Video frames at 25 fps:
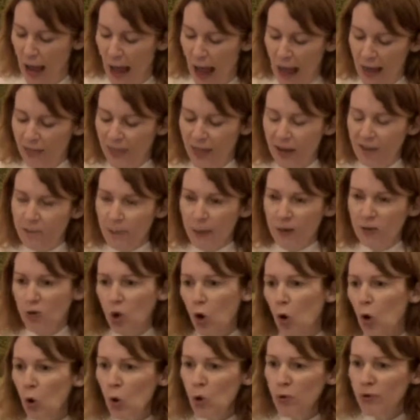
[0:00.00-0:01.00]
And they've been
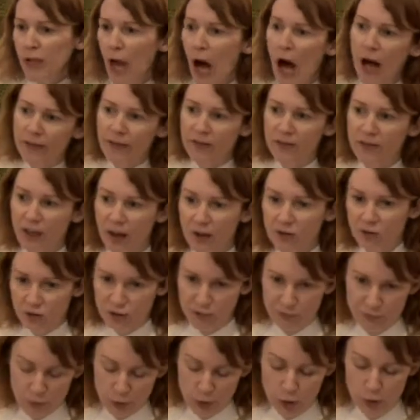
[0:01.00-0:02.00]
told not to touch
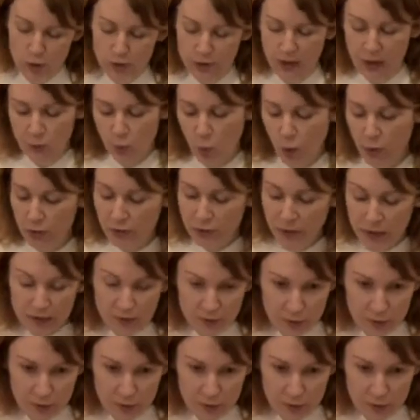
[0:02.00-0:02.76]
the fruit. And what do?